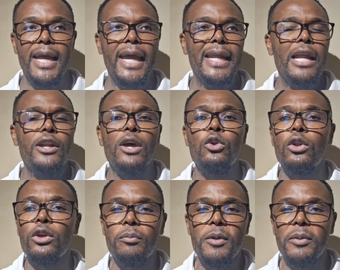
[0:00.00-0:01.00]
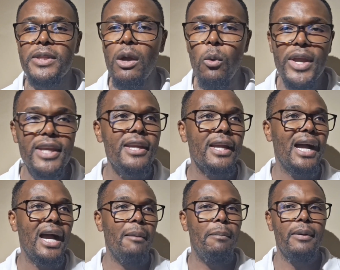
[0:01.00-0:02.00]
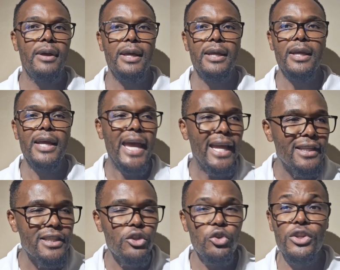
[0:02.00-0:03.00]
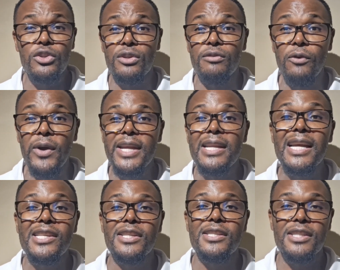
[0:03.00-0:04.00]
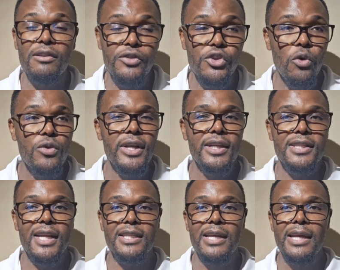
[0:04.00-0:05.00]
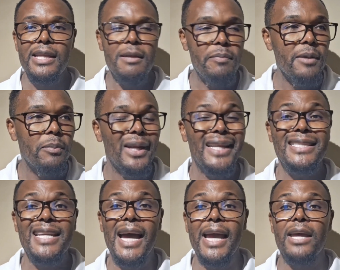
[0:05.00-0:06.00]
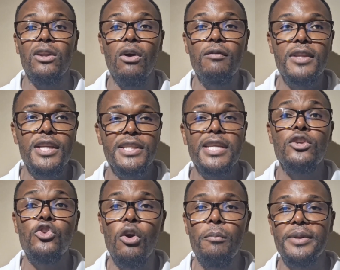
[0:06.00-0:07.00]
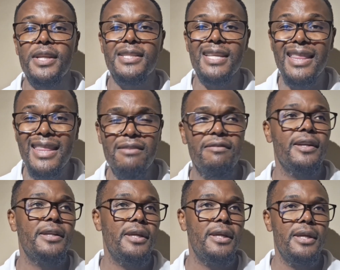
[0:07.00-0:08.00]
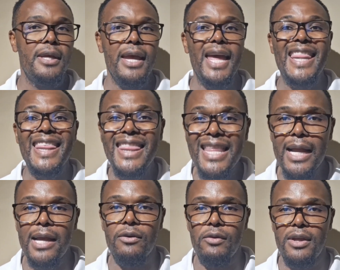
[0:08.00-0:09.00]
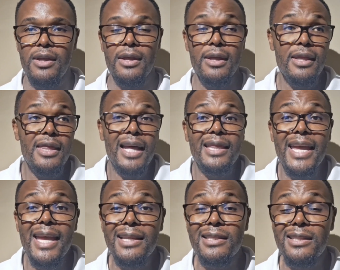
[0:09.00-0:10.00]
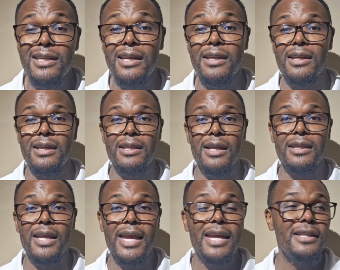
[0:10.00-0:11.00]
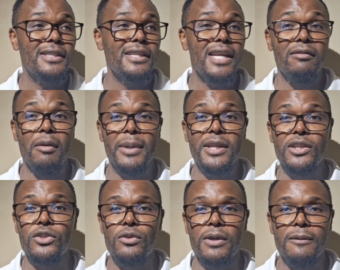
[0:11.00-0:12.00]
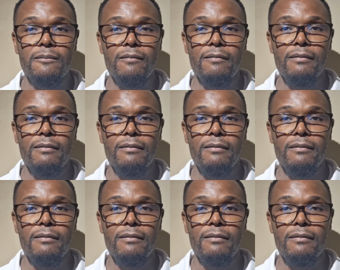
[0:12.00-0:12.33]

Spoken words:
And I know a lot of people, they're waking up. Hence the 2024 elections, they've shown us that the people are tired of this incompetence and thievery and thuggery that the ANC government is doing.